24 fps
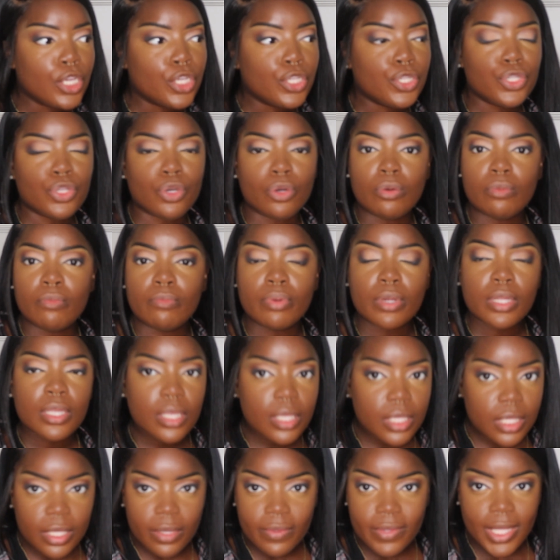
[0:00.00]
Don't bring your
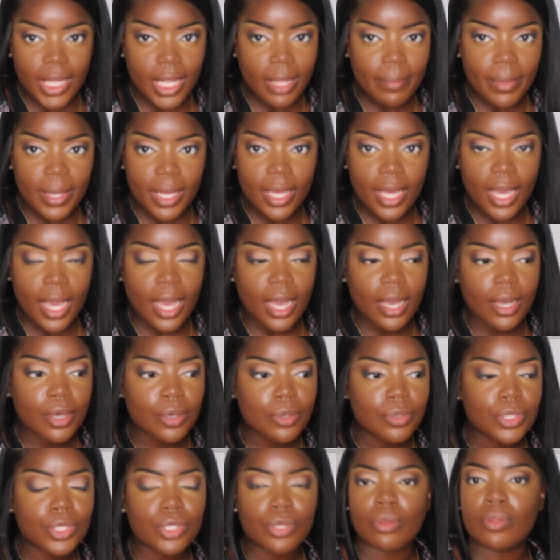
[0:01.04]
stuff to that man's
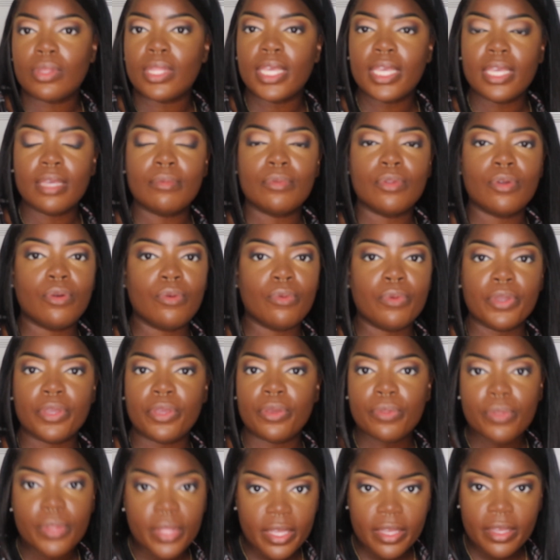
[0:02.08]
house. Don't let him know where you
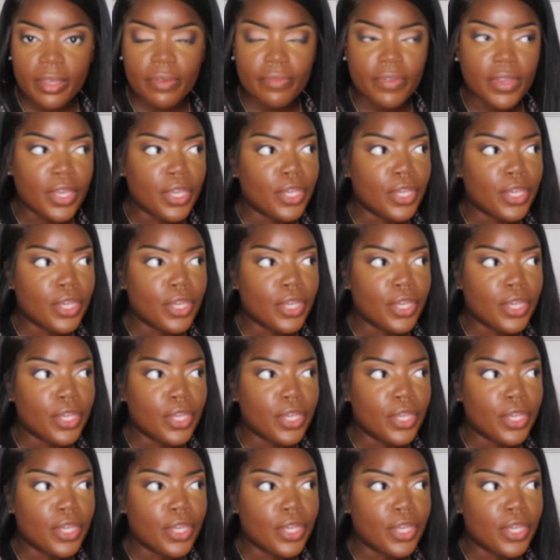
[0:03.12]
live.